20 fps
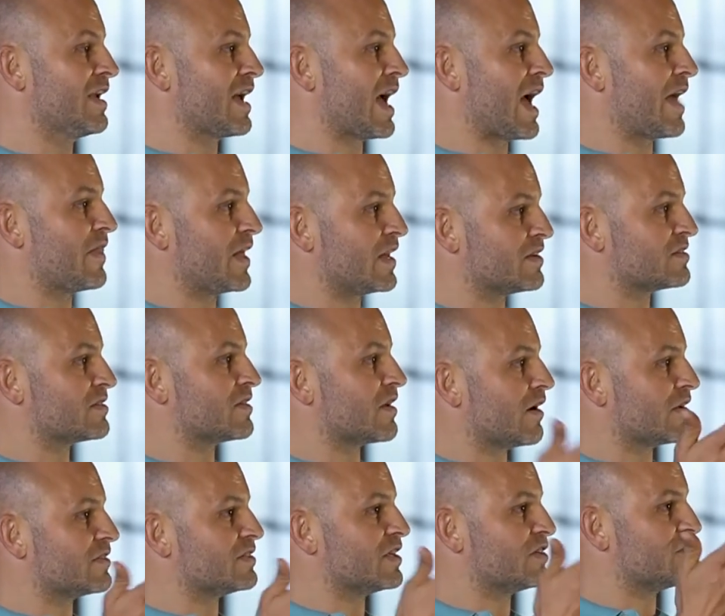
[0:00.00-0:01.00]
and then
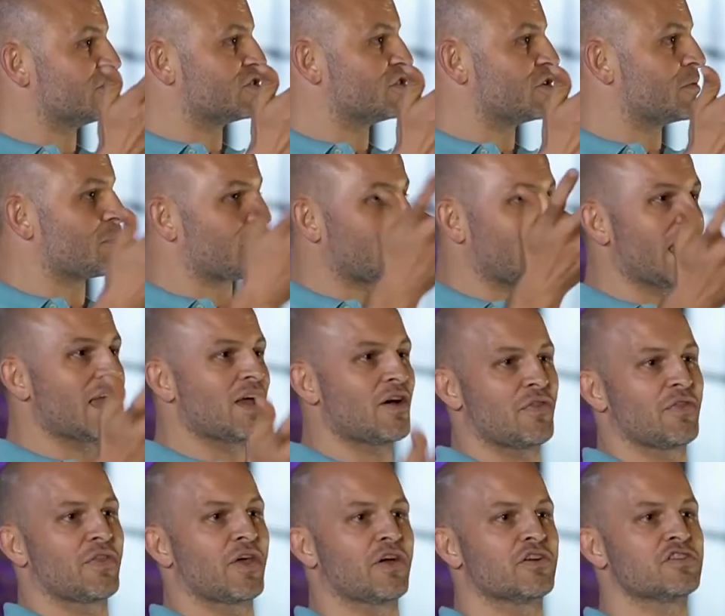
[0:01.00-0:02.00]
started to play
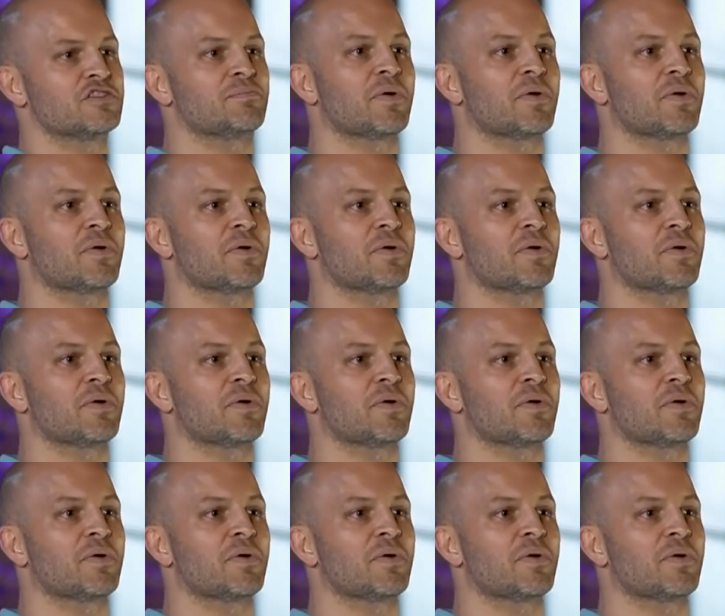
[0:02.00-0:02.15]
on those.